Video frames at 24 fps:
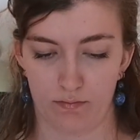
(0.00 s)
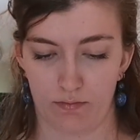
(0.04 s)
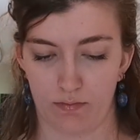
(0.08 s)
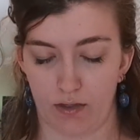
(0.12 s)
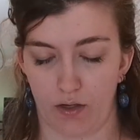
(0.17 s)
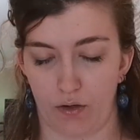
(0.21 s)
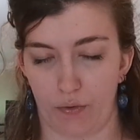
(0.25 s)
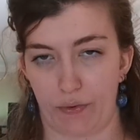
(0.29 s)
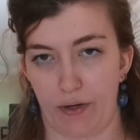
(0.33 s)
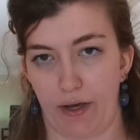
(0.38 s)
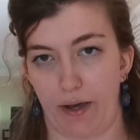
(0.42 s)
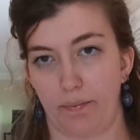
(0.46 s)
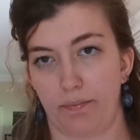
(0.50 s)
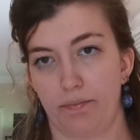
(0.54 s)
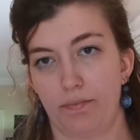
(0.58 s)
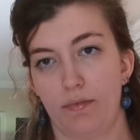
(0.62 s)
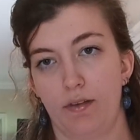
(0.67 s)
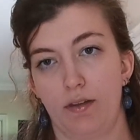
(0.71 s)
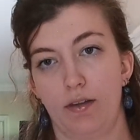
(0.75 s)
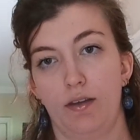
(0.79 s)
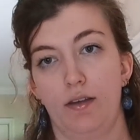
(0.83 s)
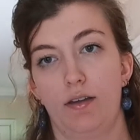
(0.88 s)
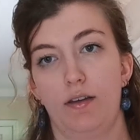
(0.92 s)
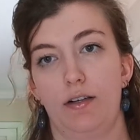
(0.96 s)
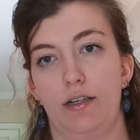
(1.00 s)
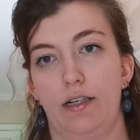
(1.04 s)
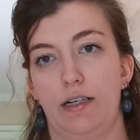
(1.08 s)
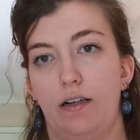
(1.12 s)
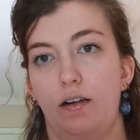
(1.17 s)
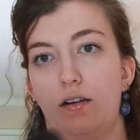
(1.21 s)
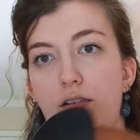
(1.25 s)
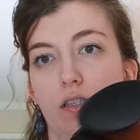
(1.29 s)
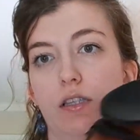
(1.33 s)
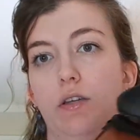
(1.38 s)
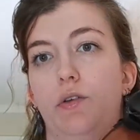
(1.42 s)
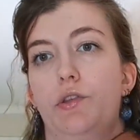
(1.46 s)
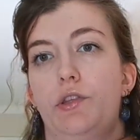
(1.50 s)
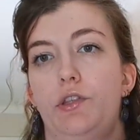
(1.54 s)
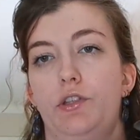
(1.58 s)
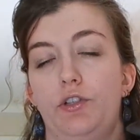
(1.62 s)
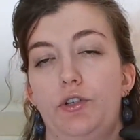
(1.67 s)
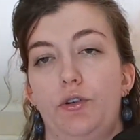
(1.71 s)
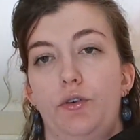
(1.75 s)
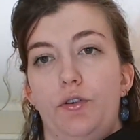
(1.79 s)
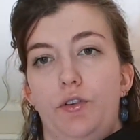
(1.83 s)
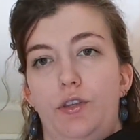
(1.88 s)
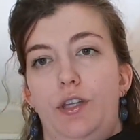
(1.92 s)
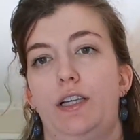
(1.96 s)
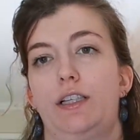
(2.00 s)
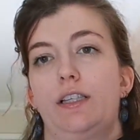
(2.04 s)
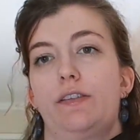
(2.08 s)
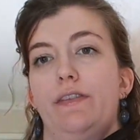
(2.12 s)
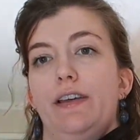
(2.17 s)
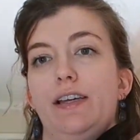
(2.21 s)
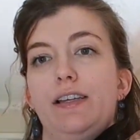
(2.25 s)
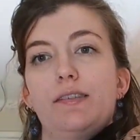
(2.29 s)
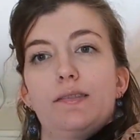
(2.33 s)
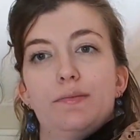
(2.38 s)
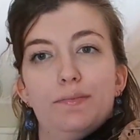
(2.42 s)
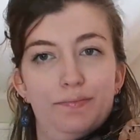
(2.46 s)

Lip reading: Okay, now let's see what the tuner thinks of this.